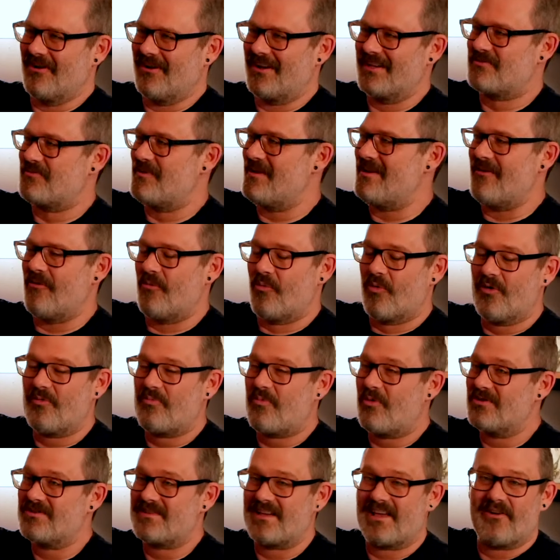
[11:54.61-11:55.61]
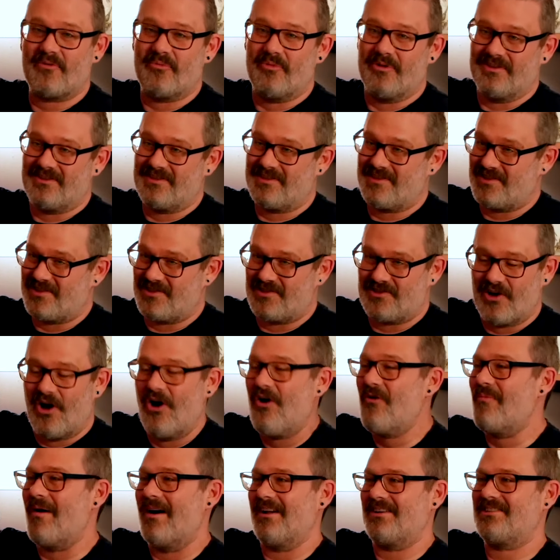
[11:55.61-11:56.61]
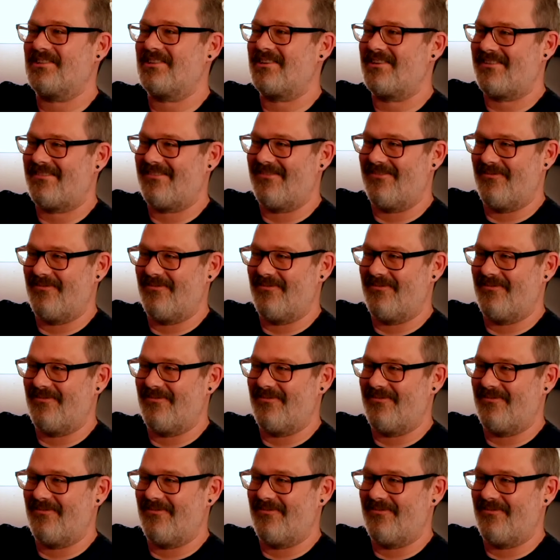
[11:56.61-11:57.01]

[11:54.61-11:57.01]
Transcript: Because we we're presented with so much